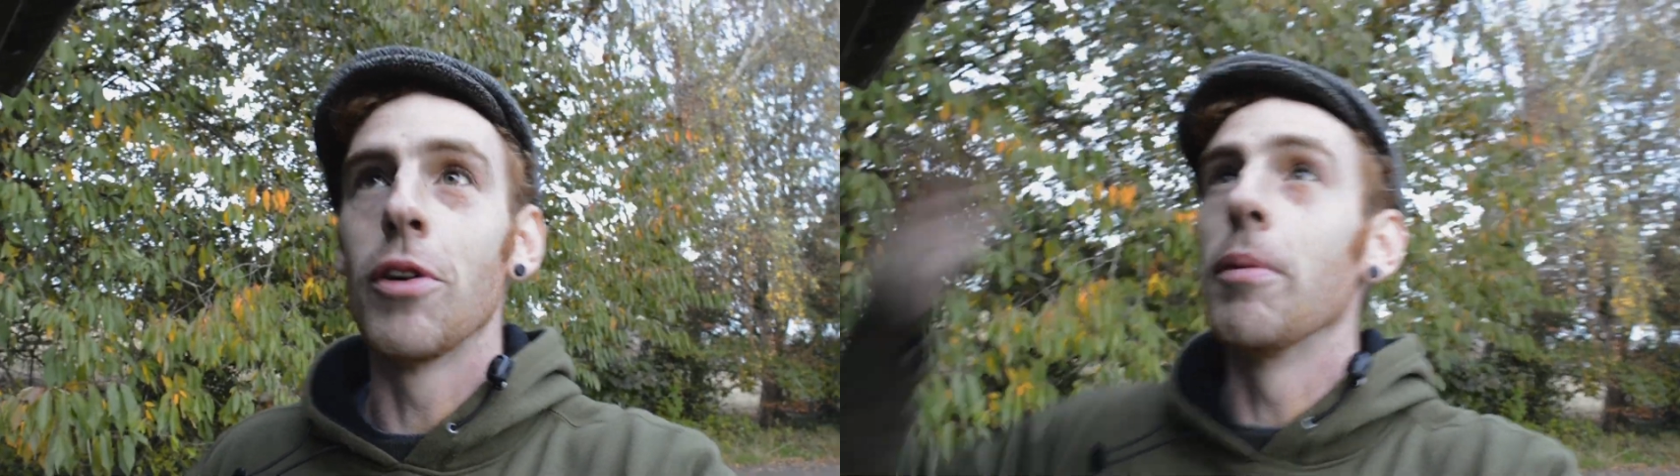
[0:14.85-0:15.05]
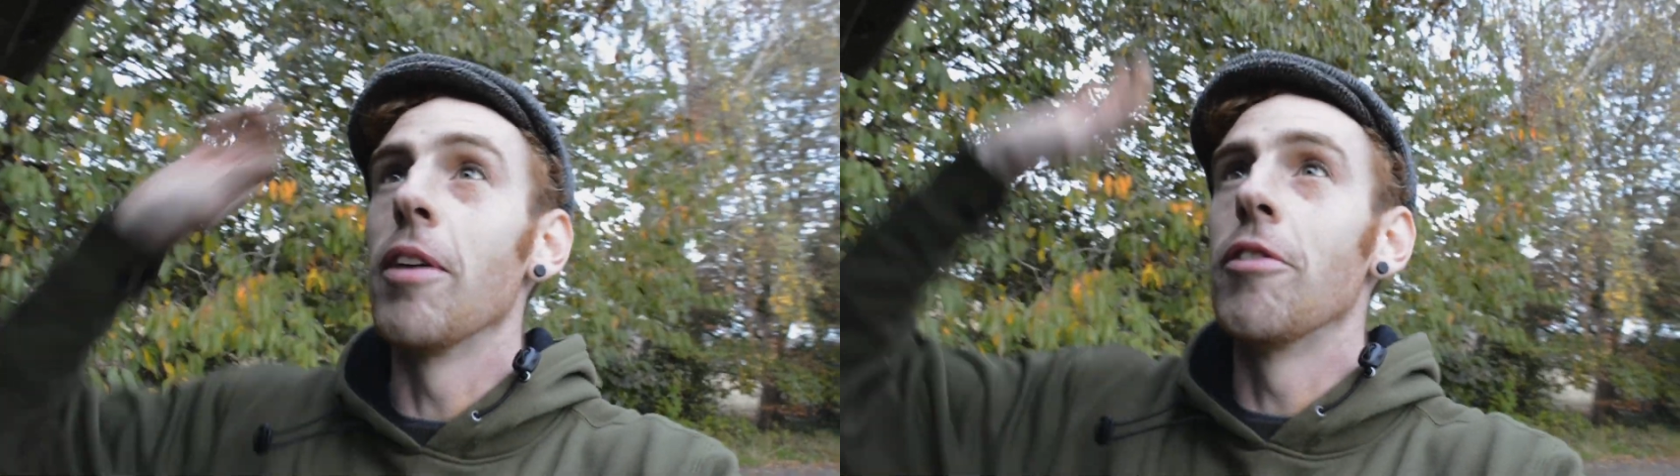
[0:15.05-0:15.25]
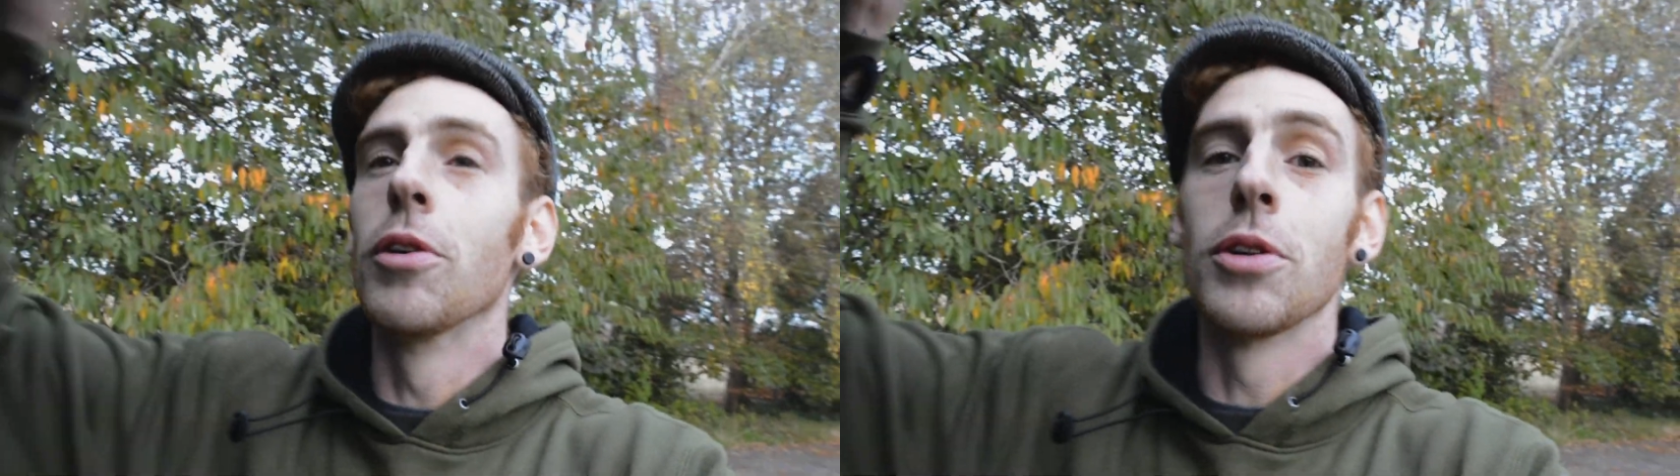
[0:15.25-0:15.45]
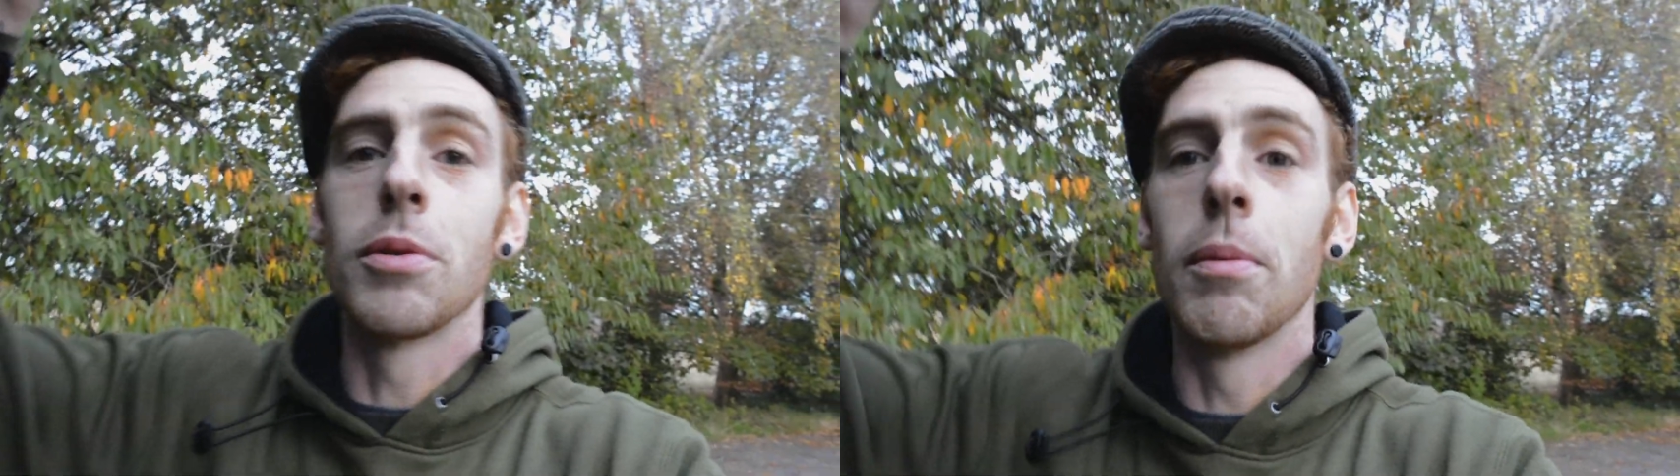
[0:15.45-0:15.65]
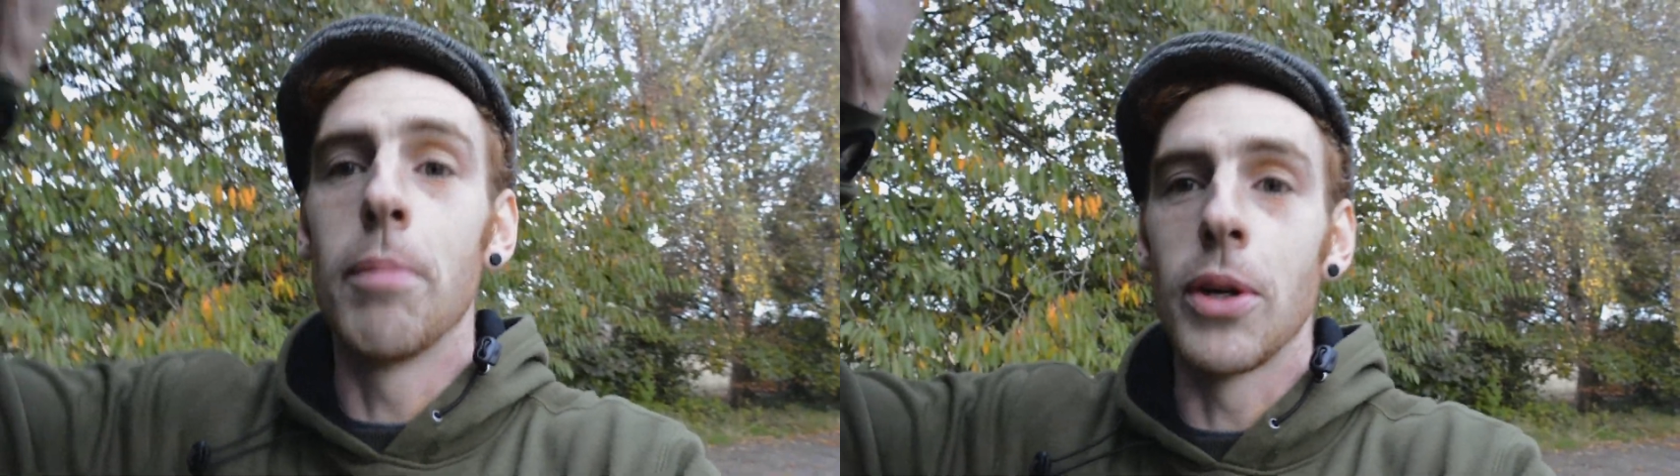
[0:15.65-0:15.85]
4x4
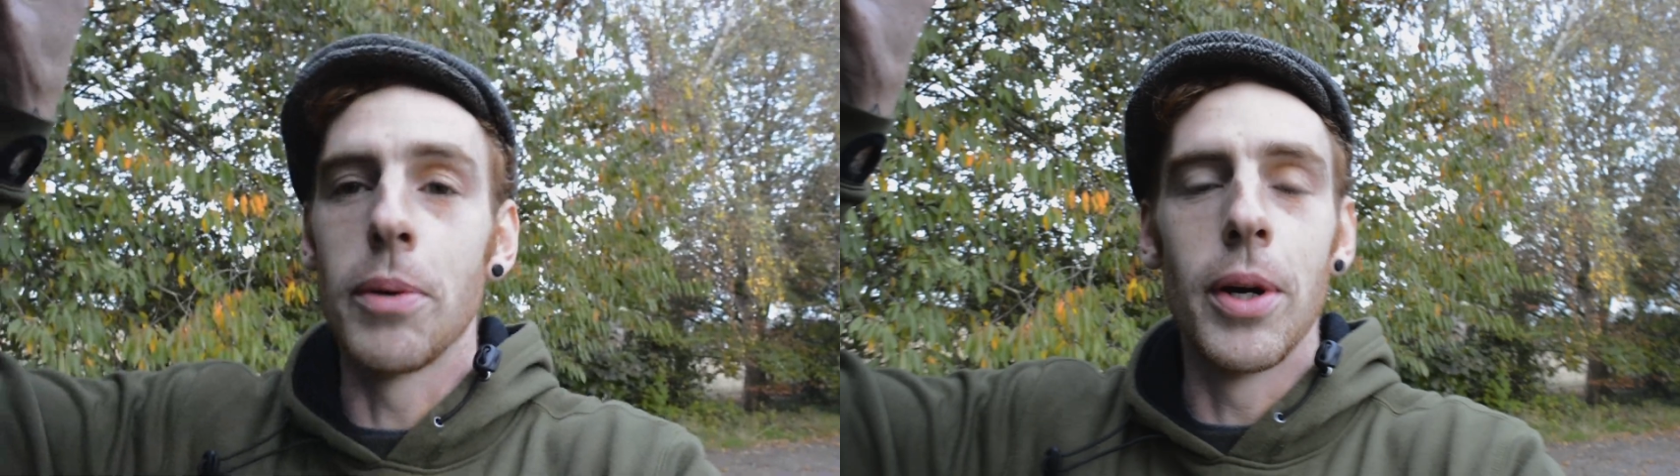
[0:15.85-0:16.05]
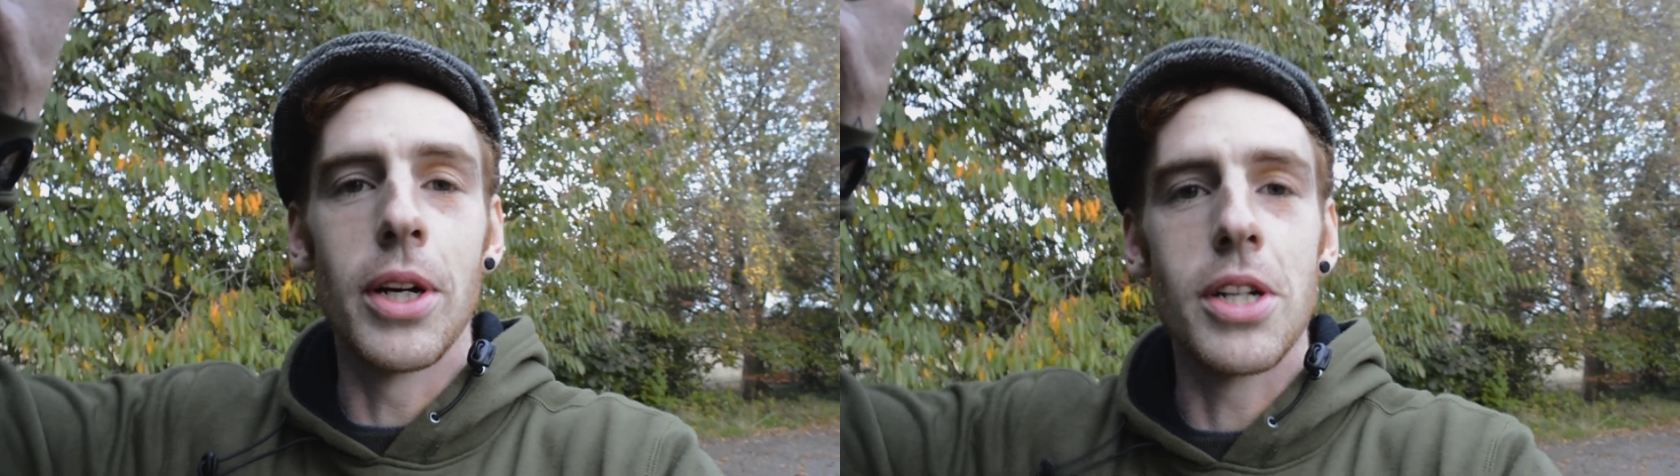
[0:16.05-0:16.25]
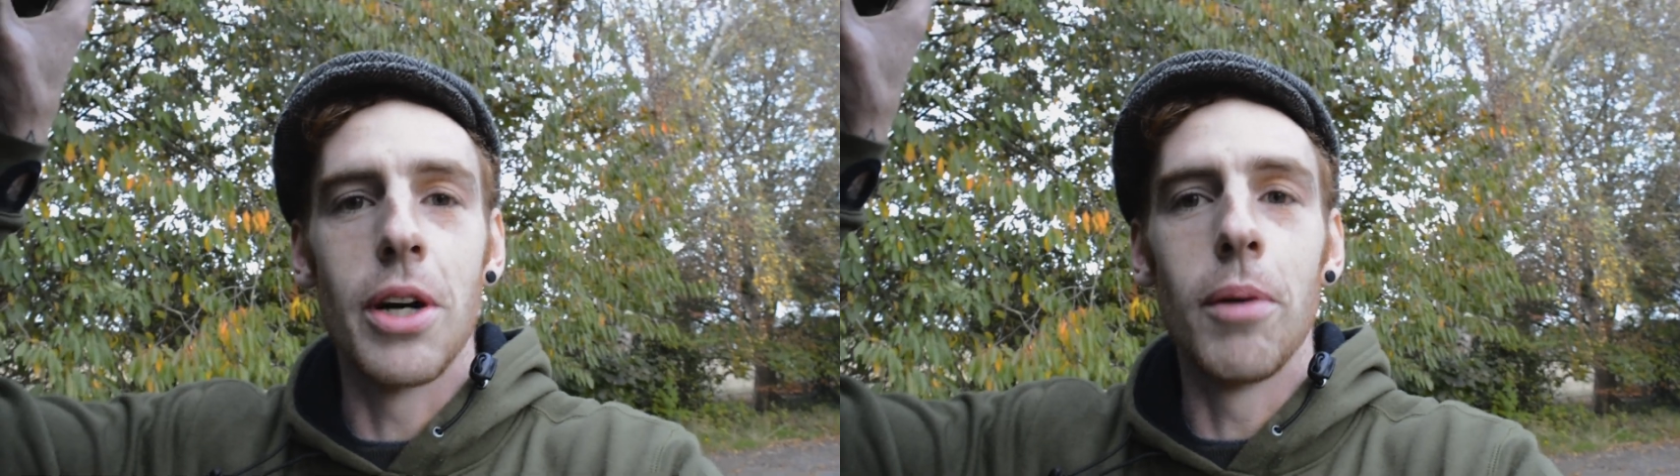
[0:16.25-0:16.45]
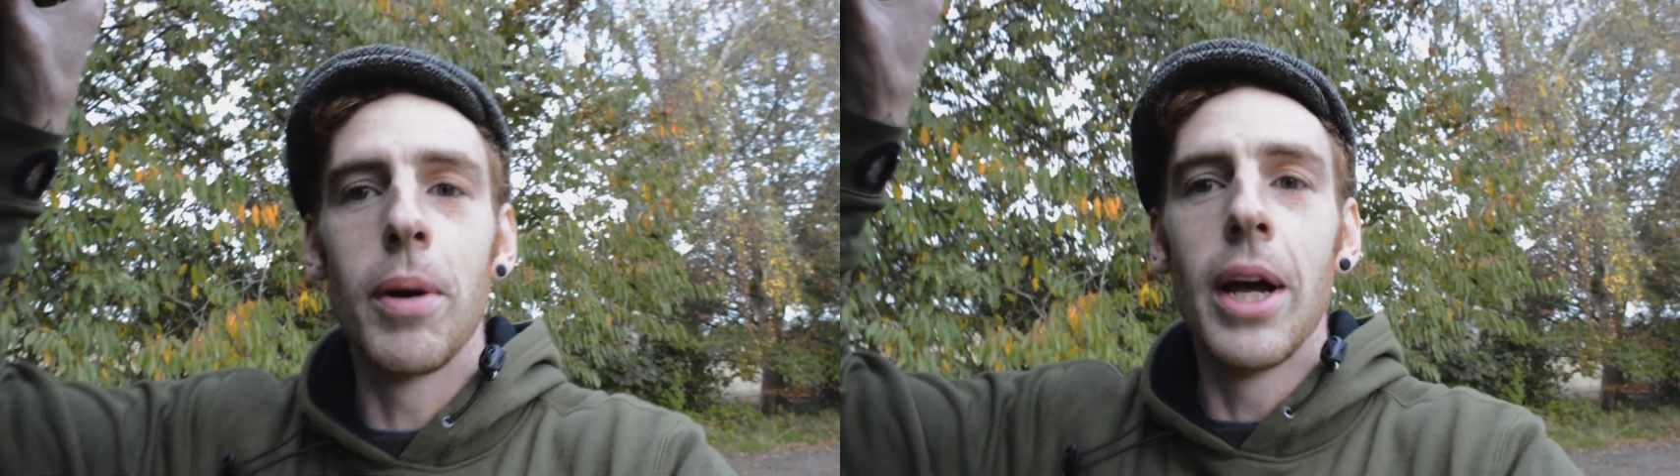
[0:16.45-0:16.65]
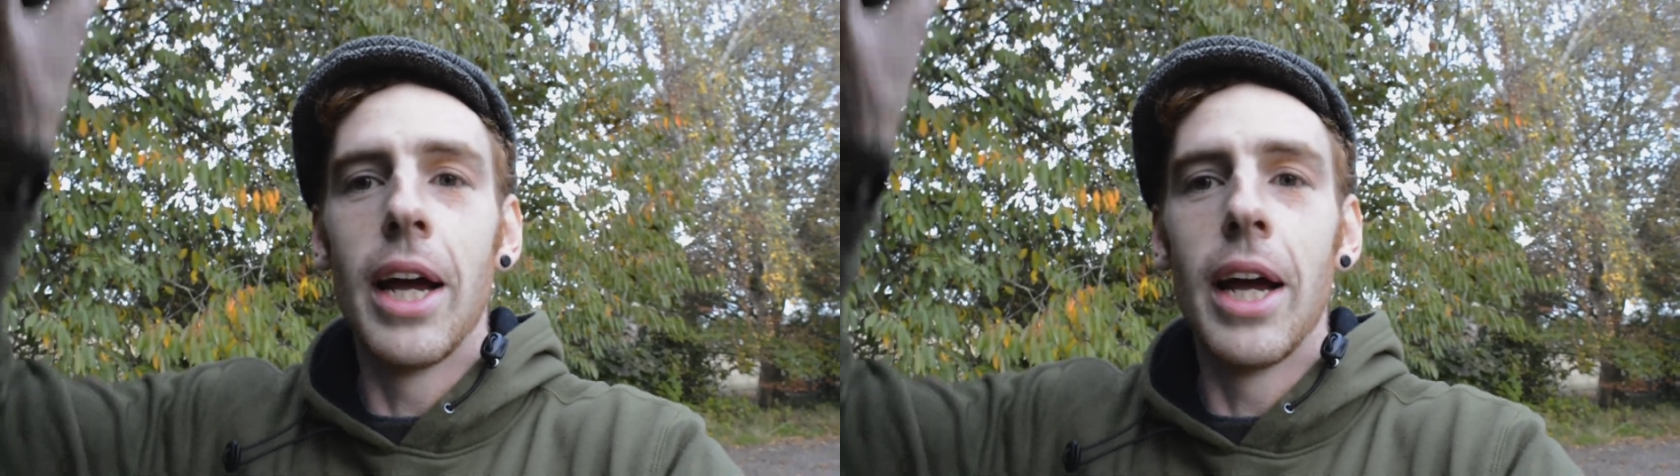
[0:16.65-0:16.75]
to a body workshop